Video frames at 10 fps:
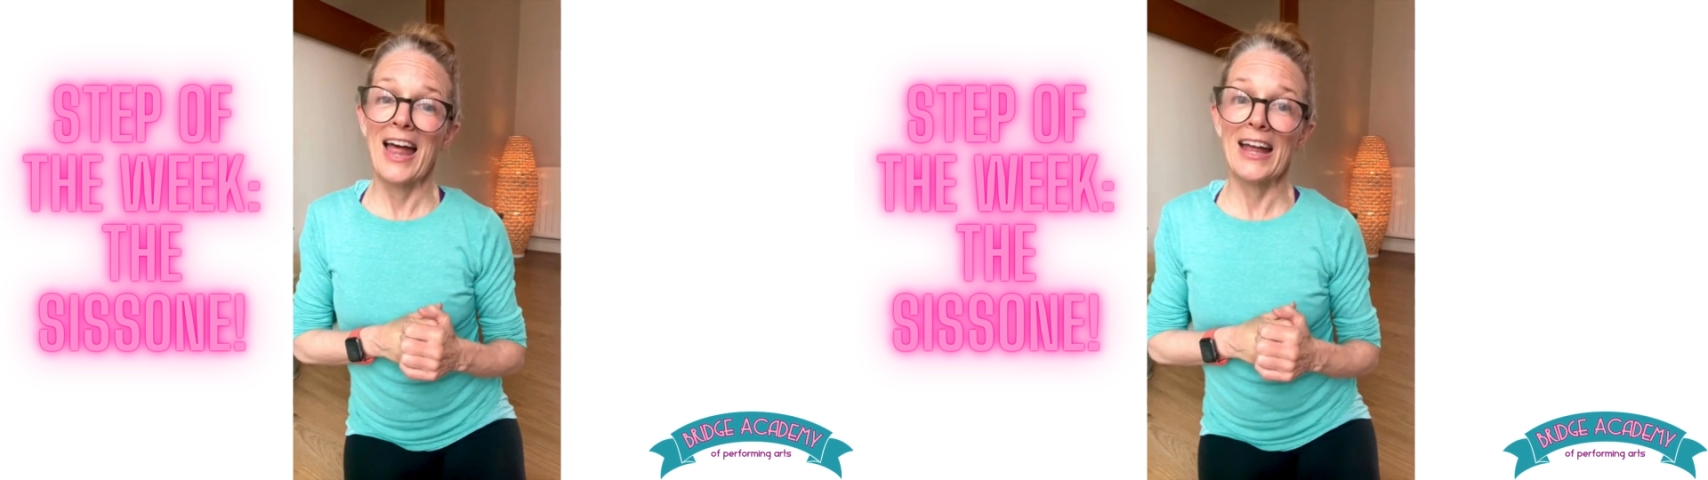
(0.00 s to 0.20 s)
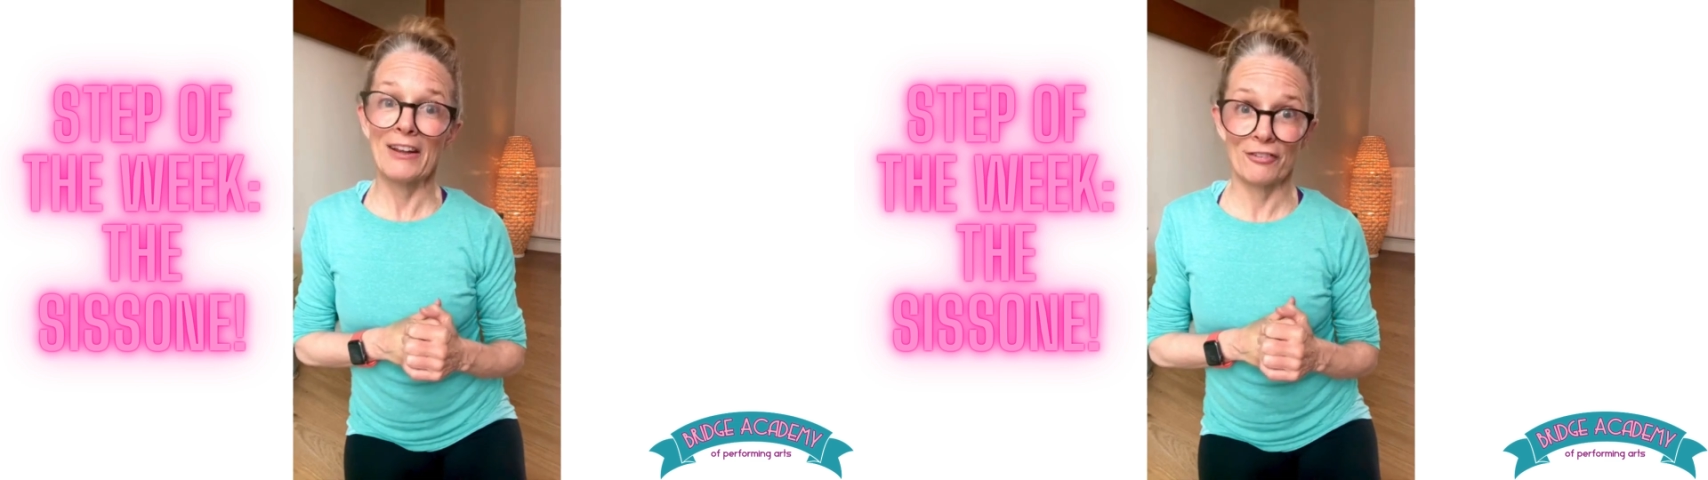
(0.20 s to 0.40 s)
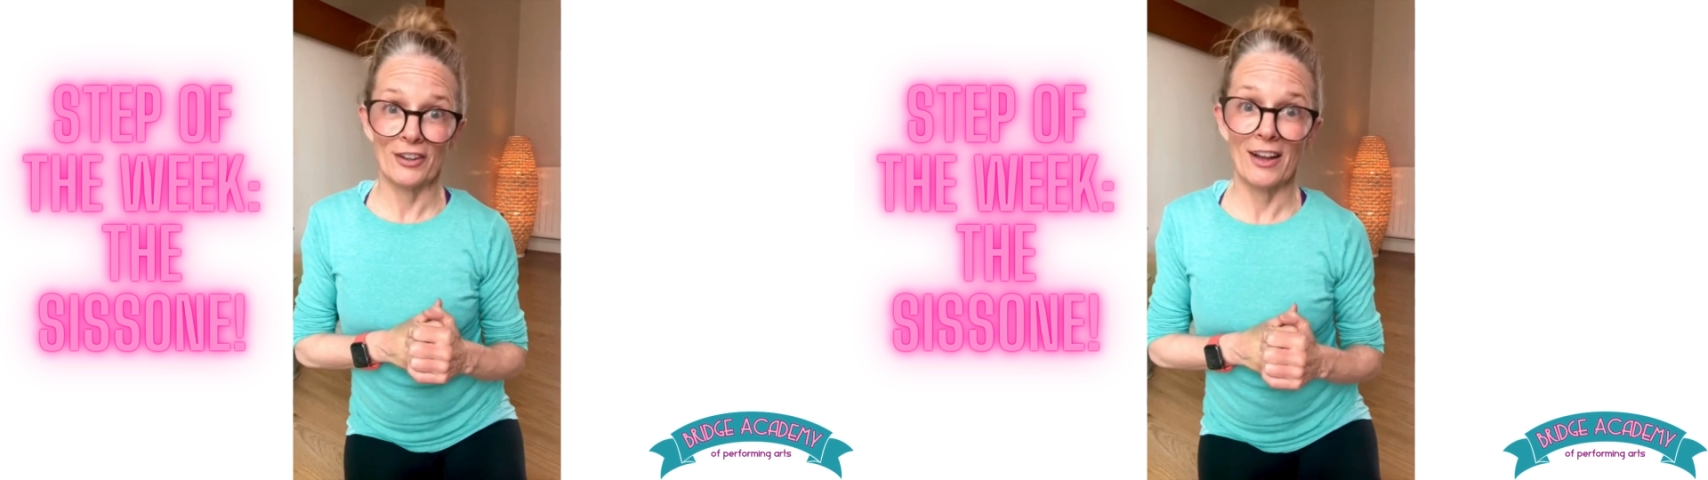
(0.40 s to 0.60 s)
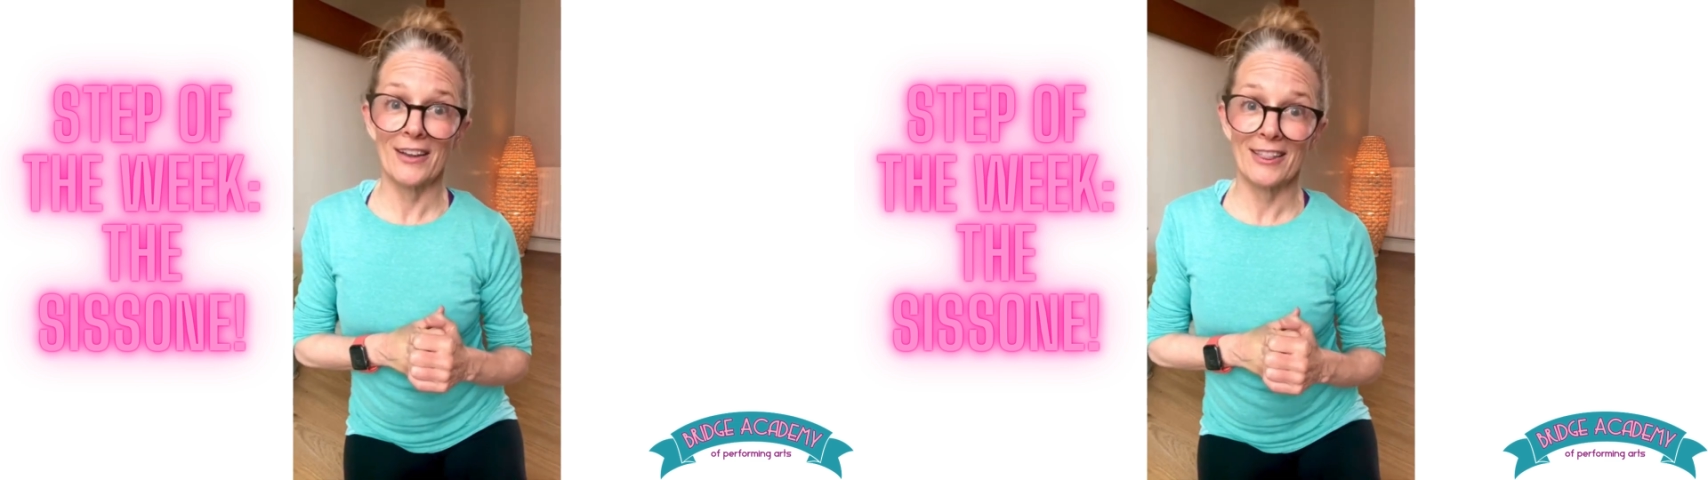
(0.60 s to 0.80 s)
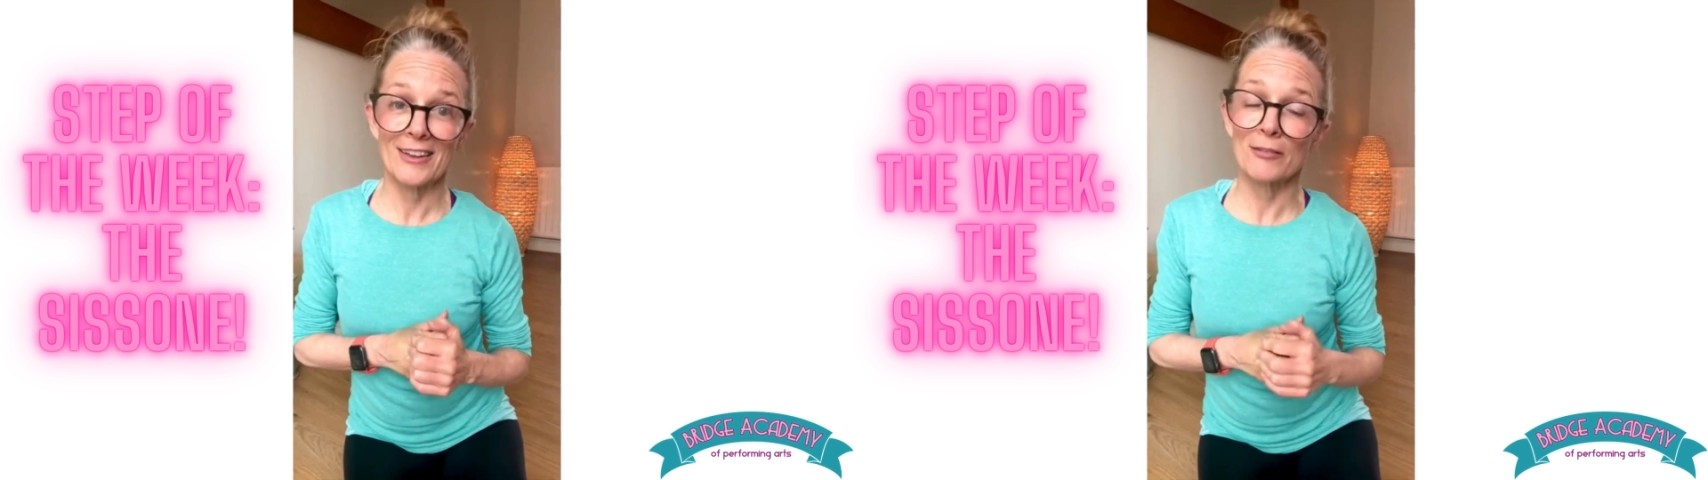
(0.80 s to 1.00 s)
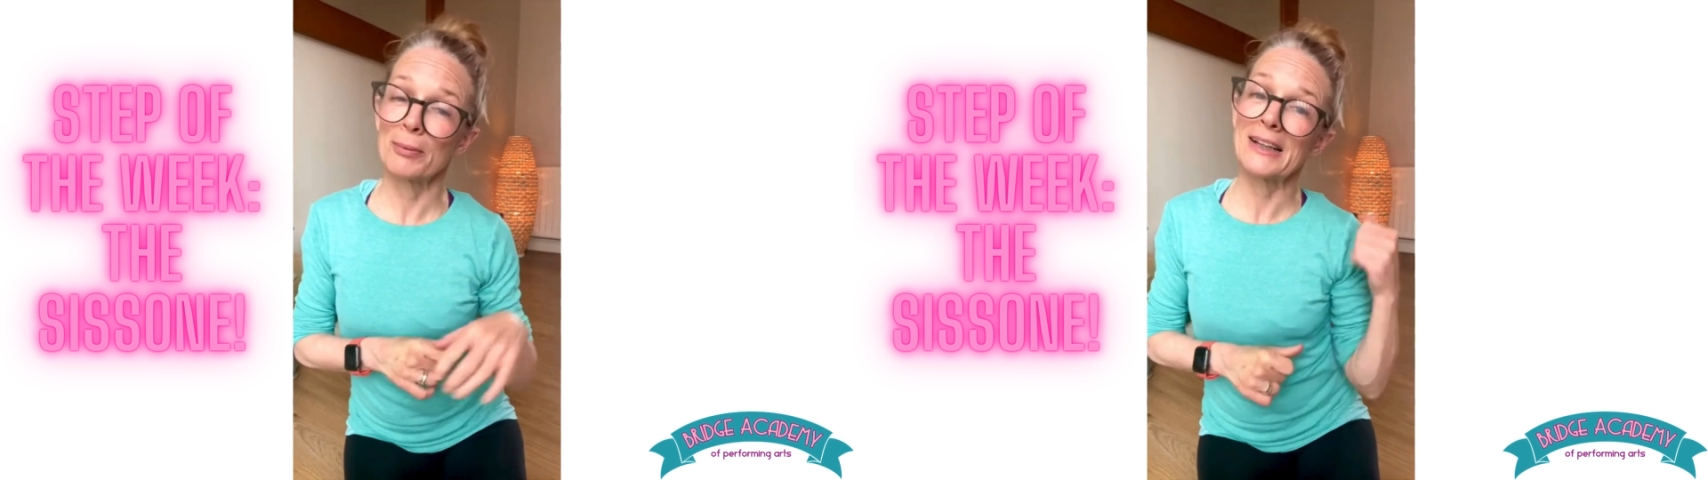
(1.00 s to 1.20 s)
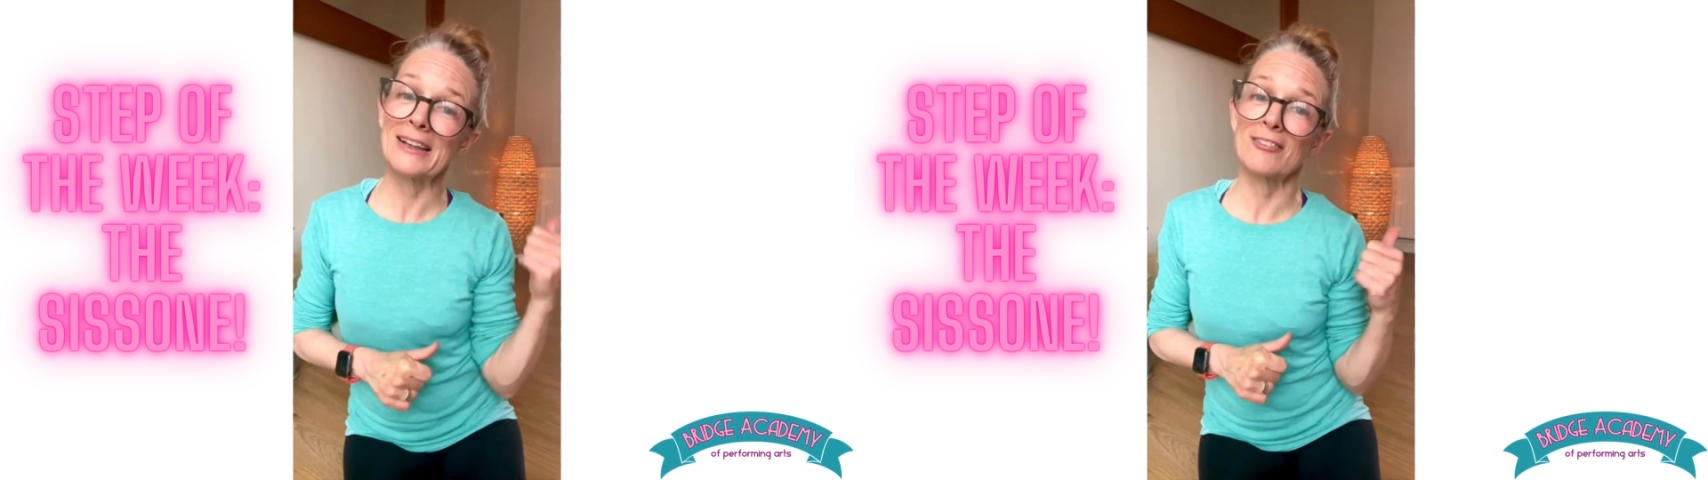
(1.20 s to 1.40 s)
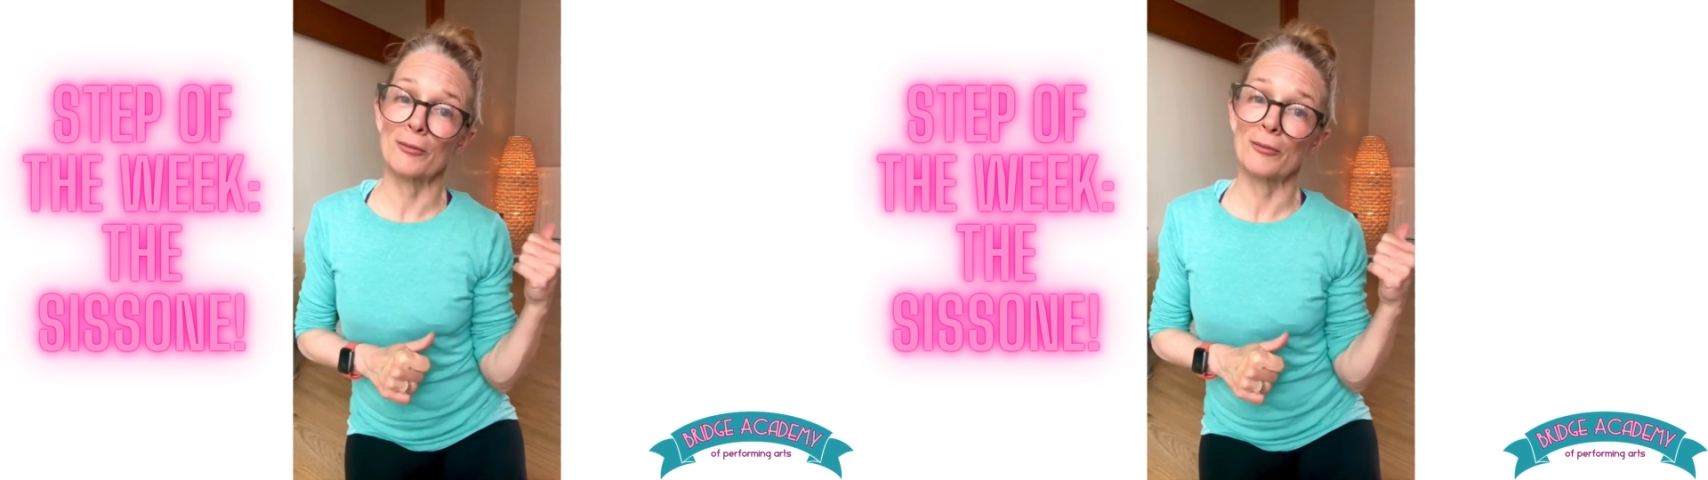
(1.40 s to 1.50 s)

If you like this, please